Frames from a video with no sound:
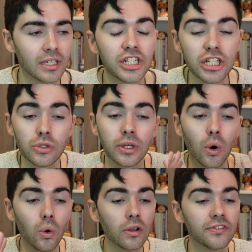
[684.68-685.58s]
She's
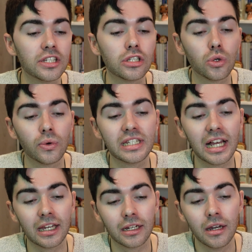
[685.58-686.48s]
doing all of this
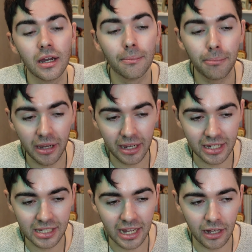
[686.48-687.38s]
storytelling by
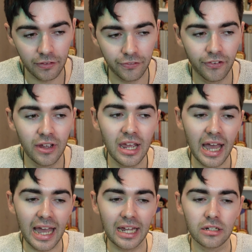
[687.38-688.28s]
herself,
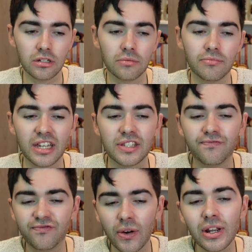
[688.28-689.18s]
and there's
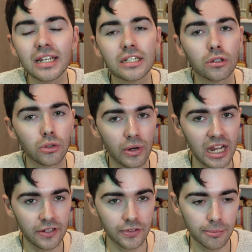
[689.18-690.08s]
very little
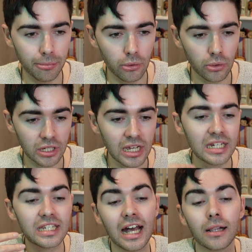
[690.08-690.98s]
creative support
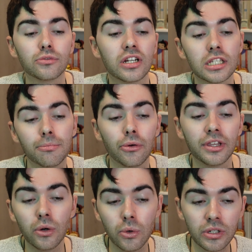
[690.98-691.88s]
to help transport
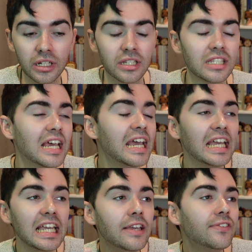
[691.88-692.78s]
the audience,
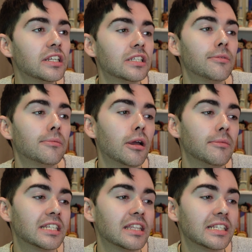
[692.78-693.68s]
even in some of the
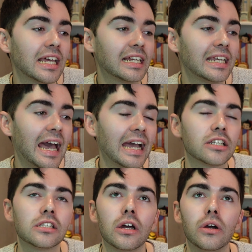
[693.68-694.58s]
moments in the second act.
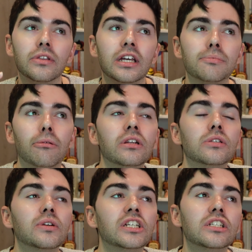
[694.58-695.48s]
So there's
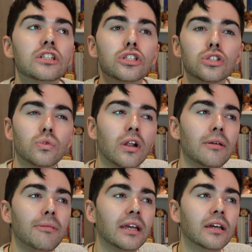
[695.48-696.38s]
points where she's
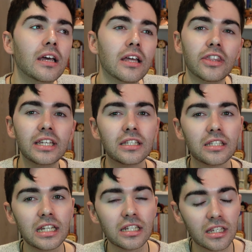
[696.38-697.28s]
describing these
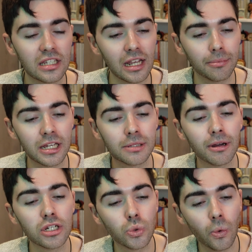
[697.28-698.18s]
scenes that take place
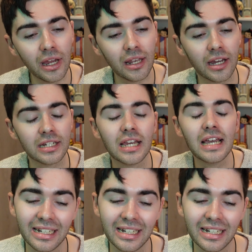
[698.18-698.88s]
by twilight.